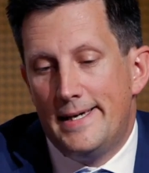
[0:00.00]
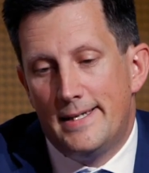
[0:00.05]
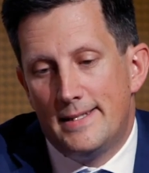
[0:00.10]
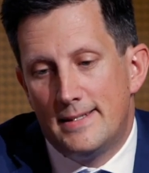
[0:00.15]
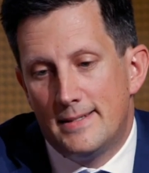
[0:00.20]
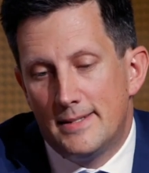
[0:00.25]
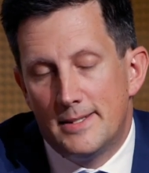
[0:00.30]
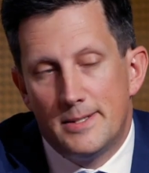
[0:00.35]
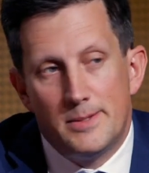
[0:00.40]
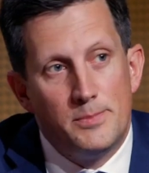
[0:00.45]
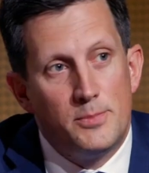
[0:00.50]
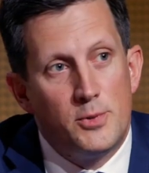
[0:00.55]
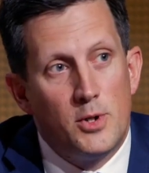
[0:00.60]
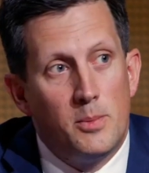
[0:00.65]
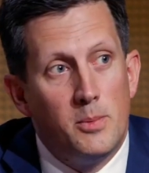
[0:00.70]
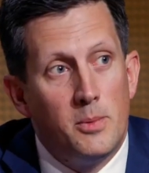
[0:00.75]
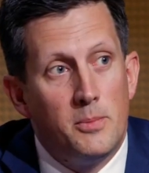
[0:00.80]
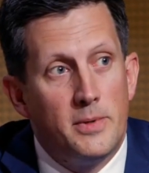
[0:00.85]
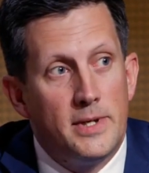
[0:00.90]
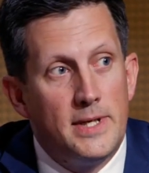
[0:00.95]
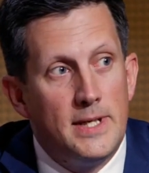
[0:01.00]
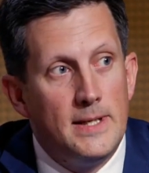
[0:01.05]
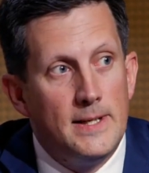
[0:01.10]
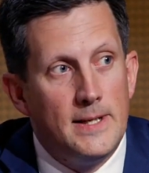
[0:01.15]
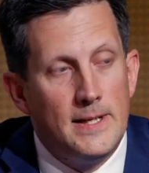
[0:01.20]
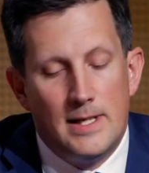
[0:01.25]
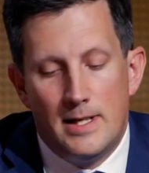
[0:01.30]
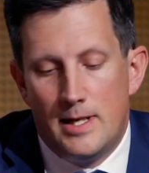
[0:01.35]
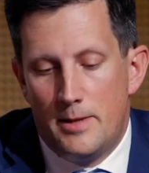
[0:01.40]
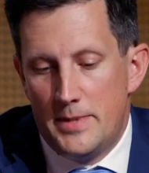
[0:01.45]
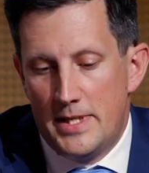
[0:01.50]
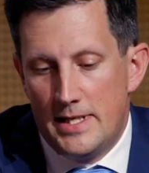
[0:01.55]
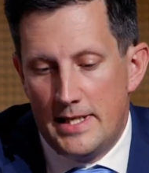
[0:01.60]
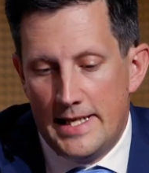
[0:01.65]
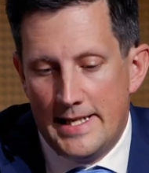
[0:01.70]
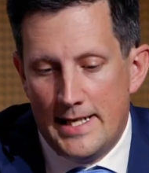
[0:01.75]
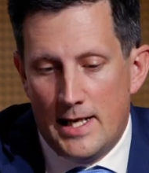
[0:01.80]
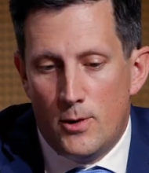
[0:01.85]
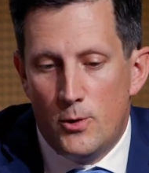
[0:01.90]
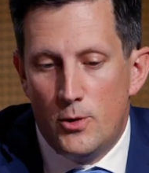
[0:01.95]
And probably, I mean,
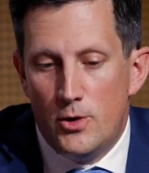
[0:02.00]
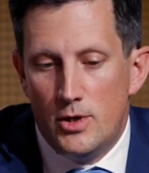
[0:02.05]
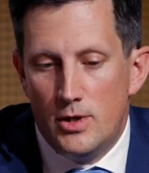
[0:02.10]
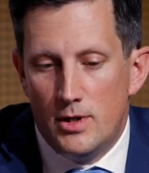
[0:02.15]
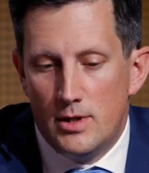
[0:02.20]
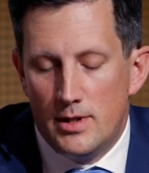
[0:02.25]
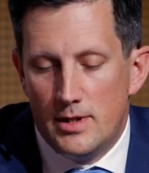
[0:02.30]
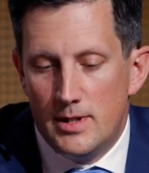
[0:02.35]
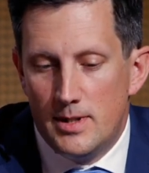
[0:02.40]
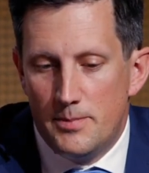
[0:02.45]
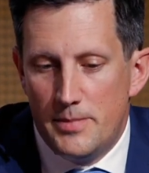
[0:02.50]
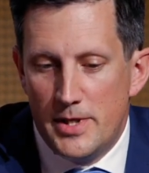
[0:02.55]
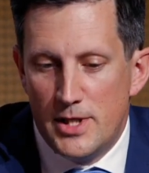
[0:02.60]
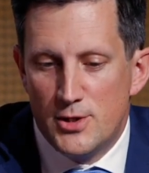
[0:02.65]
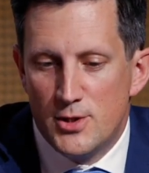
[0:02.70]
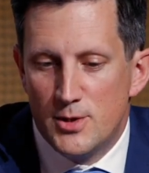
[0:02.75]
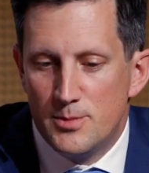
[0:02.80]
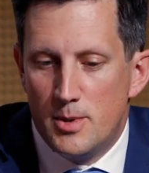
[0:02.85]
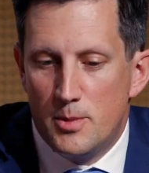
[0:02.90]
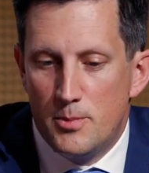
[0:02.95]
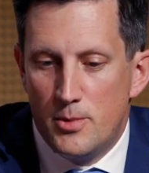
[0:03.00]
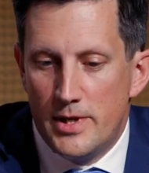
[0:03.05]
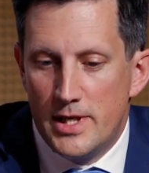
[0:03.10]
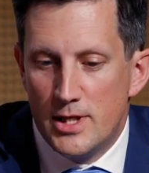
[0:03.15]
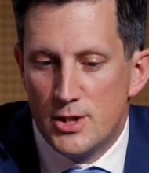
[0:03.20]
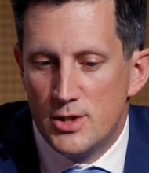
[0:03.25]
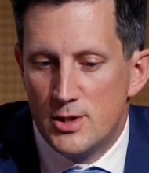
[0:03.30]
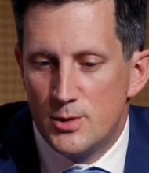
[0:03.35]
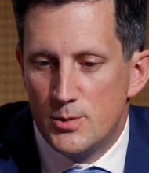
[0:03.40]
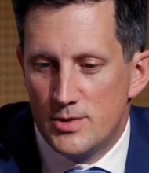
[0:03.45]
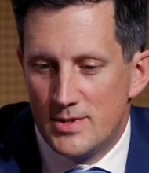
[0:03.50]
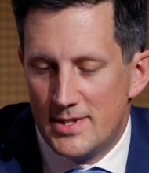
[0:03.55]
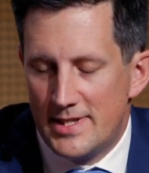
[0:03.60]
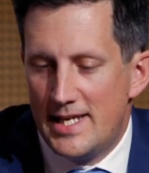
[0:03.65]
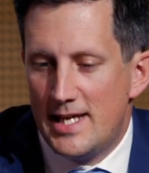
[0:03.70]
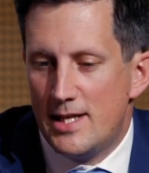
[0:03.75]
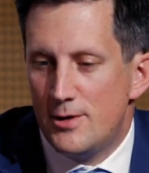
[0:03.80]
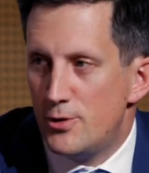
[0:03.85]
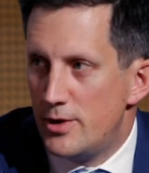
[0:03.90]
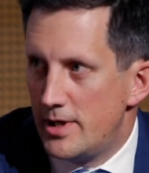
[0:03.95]
in our patient population, this was a
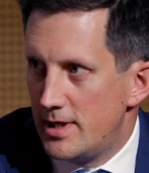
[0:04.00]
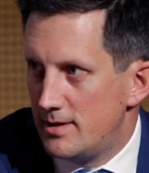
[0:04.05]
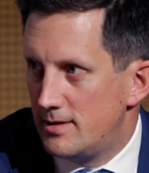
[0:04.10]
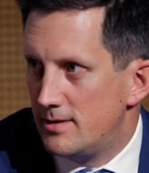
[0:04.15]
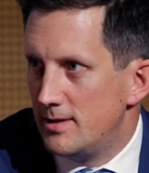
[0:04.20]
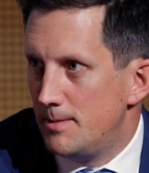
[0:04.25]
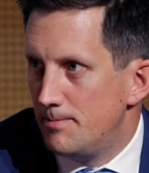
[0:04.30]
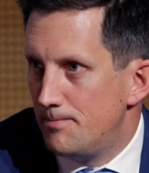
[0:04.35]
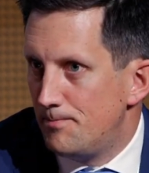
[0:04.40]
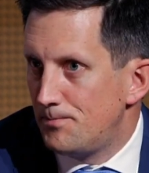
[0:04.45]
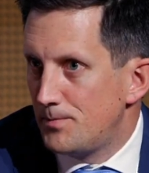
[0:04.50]
cataract